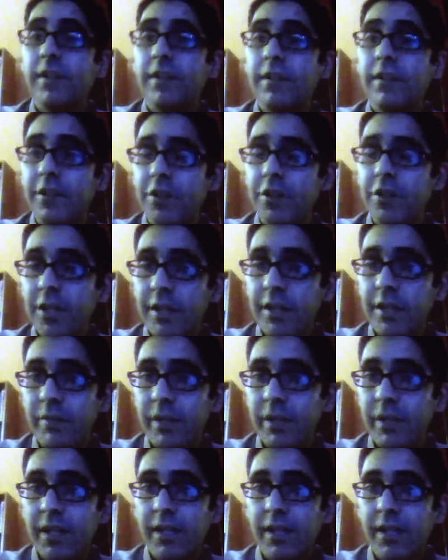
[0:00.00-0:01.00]
to
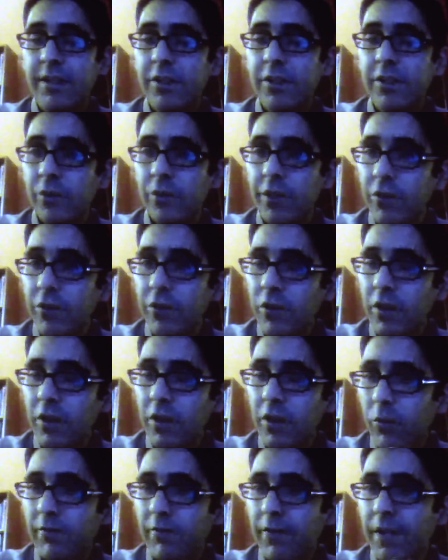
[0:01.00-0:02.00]
GDP, to a new
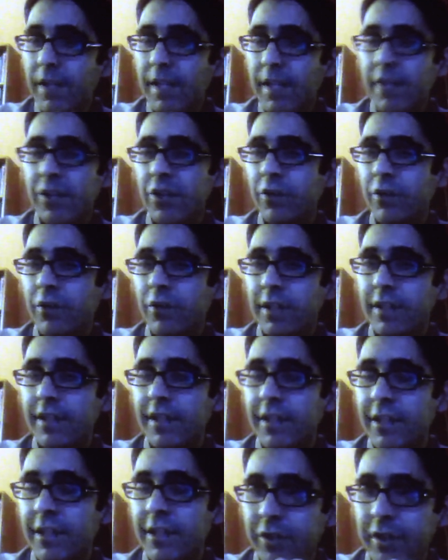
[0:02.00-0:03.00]
global financial
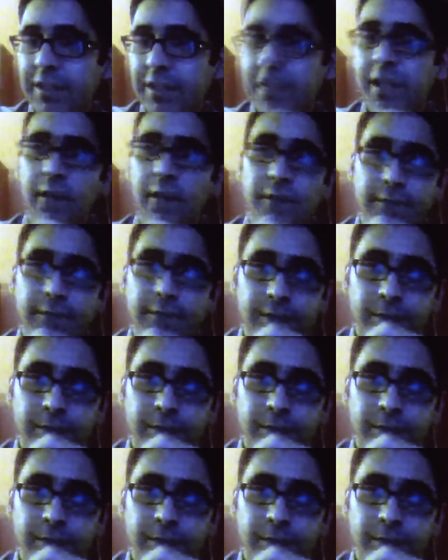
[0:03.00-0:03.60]
architecture itself.